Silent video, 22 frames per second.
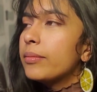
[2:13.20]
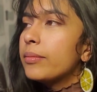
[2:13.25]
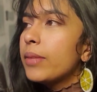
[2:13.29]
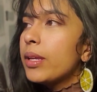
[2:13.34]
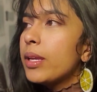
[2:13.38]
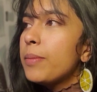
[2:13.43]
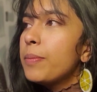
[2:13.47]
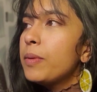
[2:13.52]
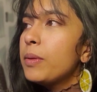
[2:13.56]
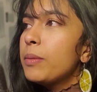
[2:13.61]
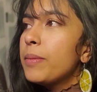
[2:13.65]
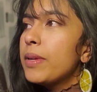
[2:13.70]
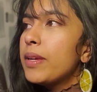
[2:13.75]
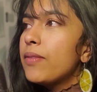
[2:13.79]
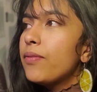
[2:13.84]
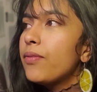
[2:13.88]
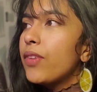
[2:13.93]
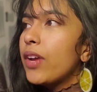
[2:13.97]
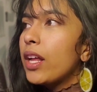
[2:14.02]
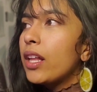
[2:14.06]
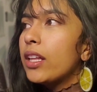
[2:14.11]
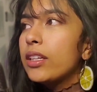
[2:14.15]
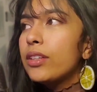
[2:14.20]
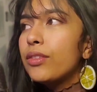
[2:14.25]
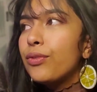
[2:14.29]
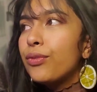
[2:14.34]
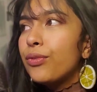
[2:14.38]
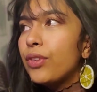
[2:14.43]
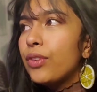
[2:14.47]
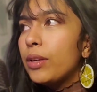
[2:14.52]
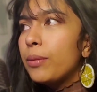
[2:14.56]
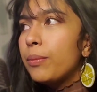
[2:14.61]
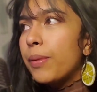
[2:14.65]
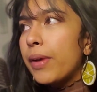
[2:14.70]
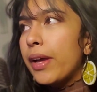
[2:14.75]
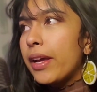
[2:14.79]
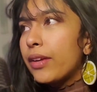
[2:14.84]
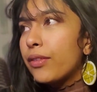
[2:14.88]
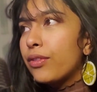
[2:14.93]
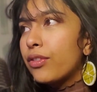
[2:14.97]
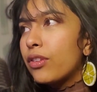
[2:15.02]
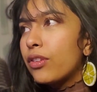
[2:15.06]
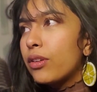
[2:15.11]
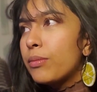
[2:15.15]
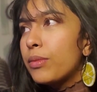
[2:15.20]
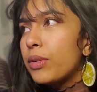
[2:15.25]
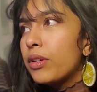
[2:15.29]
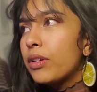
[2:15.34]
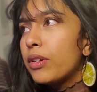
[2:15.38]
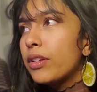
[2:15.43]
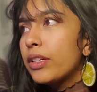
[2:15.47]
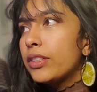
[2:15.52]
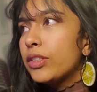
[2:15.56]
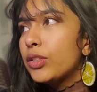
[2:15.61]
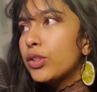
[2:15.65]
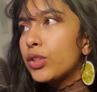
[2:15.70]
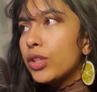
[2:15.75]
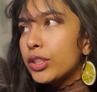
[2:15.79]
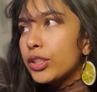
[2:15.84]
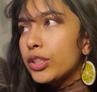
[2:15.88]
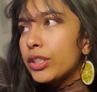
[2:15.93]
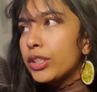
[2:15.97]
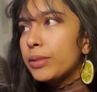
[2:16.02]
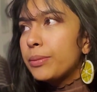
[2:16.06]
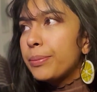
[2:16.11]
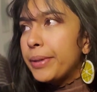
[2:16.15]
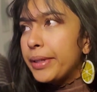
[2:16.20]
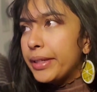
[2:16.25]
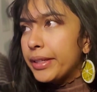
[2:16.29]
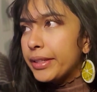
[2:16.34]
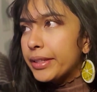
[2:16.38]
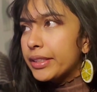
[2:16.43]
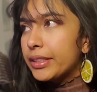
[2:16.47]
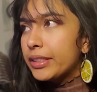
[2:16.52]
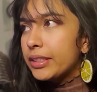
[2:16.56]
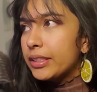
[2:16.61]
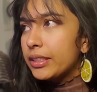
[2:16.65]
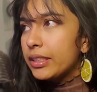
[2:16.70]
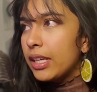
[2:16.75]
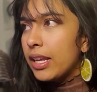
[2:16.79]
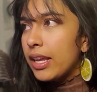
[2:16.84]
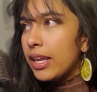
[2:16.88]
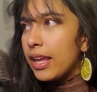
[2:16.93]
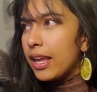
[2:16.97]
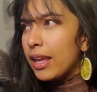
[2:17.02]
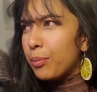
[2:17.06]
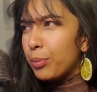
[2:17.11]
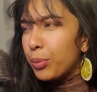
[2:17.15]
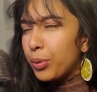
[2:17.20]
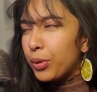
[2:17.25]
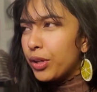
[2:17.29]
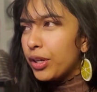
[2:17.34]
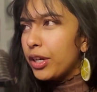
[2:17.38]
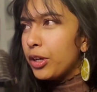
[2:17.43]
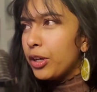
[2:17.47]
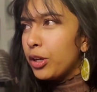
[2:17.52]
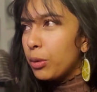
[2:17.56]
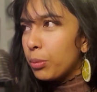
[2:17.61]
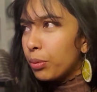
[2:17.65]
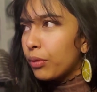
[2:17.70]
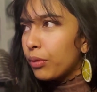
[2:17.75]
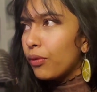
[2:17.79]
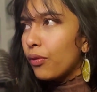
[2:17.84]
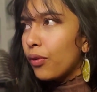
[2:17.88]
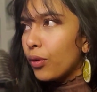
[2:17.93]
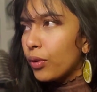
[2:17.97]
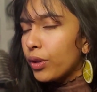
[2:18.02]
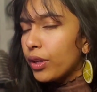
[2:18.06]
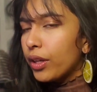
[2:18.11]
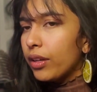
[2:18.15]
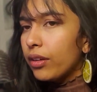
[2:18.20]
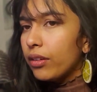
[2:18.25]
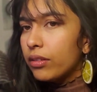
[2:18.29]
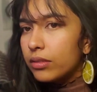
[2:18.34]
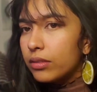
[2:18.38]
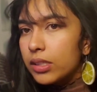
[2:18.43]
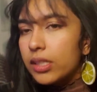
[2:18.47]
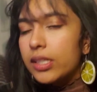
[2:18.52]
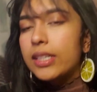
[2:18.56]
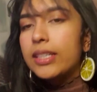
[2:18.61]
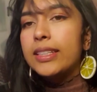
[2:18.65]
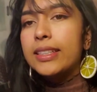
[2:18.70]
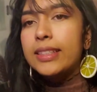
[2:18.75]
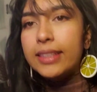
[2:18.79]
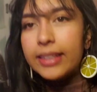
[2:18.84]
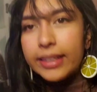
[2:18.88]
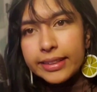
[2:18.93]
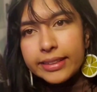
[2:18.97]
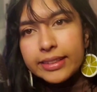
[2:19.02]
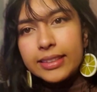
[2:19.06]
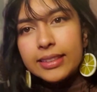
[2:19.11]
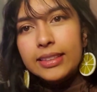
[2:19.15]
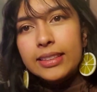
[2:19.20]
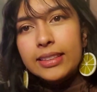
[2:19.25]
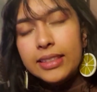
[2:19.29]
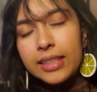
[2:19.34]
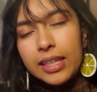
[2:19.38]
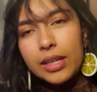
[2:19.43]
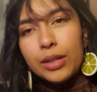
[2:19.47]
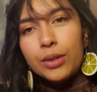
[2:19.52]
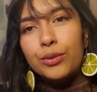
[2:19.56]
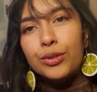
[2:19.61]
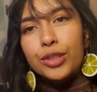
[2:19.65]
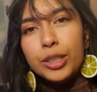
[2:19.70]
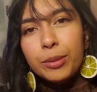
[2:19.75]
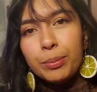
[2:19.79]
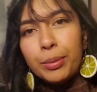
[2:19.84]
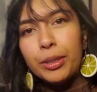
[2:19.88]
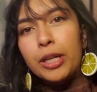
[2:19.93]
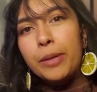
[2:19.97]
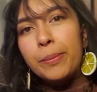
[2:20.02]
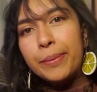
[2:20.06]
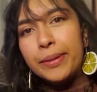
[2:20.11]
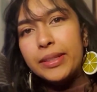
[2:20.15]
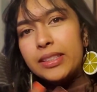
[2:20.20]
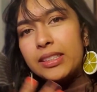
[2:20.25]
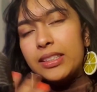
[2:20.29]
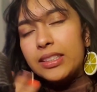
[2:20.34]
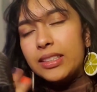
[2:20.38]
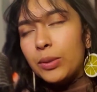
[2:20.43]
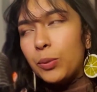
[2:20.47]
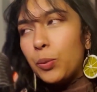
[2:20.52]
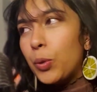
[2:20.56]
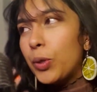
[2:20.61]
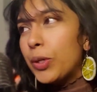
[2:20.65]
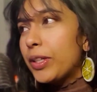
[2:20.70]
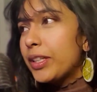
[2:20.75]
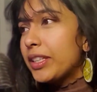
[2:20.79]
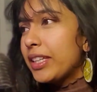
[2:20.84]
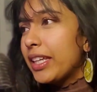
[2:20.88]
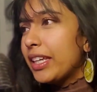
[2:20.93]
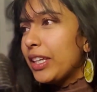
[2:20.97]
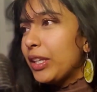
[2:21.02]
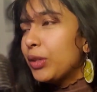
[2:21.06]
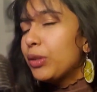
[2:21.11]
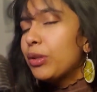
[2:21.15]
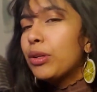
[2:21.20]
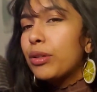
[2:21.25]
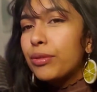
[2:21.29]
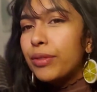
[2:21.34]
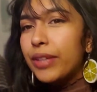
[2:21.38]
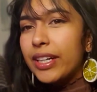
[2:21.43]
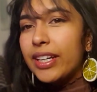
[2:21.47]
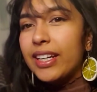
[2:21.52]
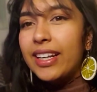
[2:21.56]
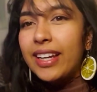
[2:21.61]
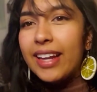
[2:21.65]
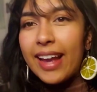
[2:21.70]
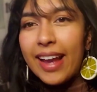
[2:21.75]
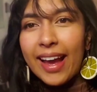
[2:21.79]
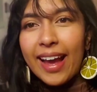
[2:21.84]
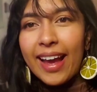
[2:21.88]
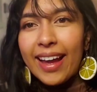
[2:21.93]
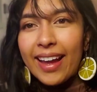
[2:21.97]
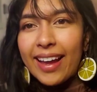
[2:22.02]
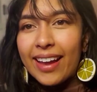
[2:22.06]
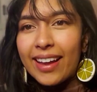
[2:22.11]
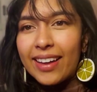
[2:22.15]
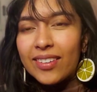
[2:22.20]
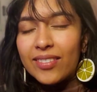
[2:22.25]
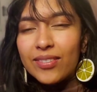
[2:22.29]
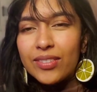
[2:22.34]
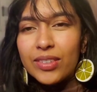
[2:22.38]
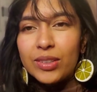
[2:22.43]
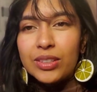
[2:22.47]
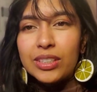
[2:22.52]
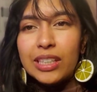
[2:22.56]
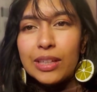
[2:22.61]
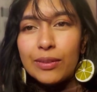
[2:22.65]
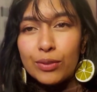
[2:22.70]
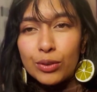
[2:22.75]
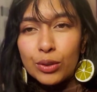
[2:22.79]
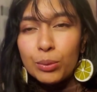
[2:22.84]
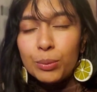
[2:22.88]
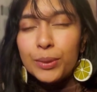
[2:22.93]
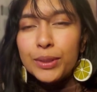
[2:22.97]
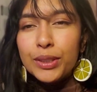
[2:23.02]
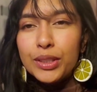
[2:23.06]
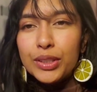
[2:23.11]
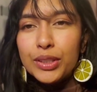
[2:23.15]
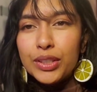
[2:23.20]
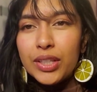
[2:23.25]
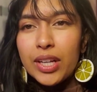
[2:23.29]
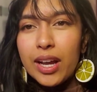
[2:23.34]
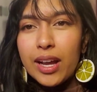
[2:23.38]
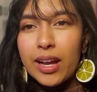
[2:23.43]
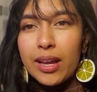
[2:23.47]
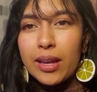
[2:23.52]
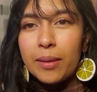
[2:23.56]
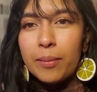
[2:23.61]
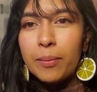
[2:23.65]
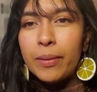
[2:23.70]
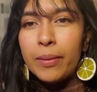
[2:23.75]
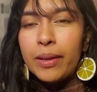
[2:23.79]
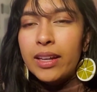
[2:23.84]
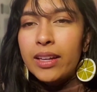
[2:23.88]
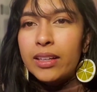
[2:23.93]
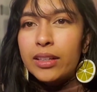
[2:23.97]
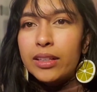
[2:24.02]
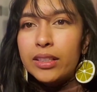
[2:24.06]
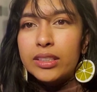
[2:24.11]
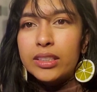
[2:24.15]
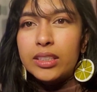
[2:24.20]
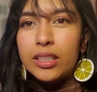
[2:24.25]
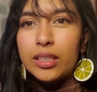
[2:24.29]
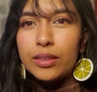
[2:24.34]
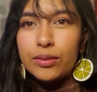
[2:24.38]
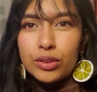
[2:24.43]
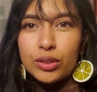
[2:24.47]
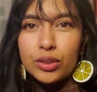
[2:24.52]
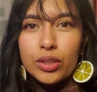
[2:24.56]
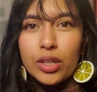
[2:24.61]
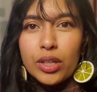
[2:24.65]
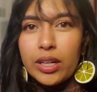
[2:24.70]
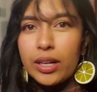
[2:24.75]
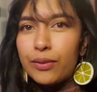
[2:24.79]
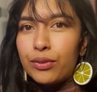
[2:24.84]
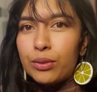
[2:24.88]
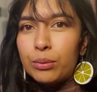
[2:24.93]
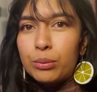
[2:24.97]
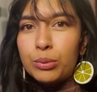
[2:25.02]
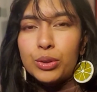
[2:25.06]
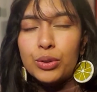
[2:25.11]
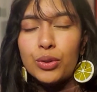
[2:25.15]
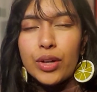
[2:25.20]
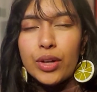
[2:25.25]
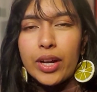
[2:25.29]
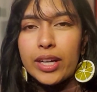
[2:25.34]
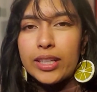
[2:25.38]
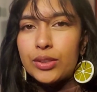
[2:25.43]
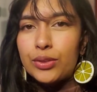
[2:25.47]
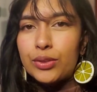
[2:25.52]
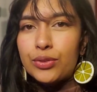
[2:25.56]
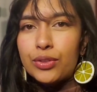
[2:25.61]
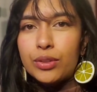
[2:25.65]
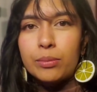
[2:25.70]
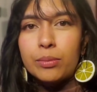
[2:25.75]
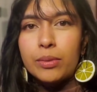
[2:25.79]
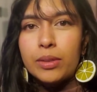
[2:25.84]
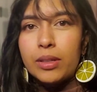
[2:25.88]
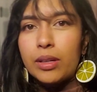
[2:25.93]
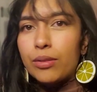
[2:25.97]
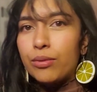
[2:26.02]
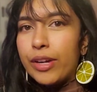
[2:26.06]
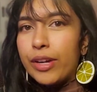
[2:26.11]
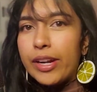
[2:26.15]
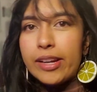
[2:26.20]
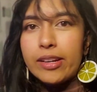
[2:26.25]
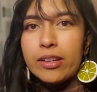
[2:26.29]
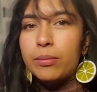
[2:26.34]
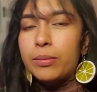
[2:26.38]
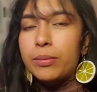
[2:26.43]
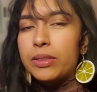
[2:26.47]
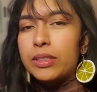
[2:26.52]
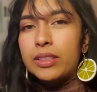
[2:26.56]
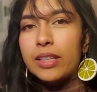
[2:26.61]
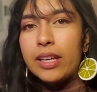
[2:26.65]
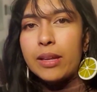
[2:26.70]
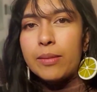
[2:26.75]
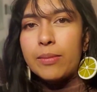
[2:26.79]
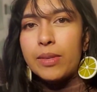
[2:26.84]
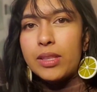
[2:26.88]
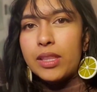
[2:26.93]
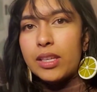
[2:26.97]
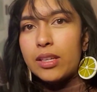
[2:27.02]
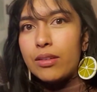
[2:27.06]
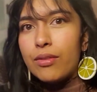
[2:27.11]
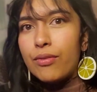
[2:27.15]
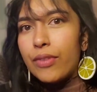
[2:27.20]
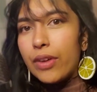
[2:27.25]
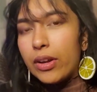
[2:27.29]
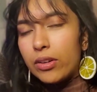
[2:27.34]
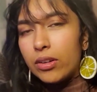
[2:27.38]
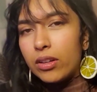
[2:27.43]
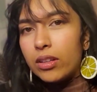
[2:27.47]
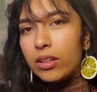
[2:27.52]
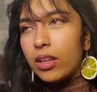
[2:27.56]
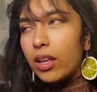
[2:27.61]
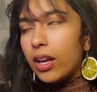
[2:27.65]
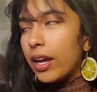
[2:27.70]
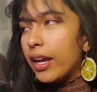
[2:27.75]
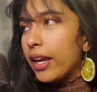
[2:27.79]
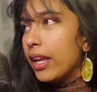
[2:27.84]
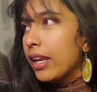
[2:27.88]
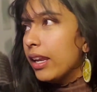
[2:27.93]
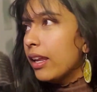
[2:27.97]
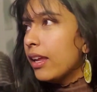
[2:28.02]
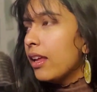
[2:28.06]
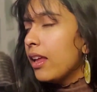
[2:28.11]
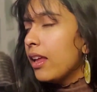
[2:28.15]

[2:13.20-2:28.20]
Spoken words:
Implement valid feedback from your instructor and peers, and put it in your portfolio. Yes. Repurpose the work that you already have. You save so much time instead of starting from scratch from a random assignment that you found online.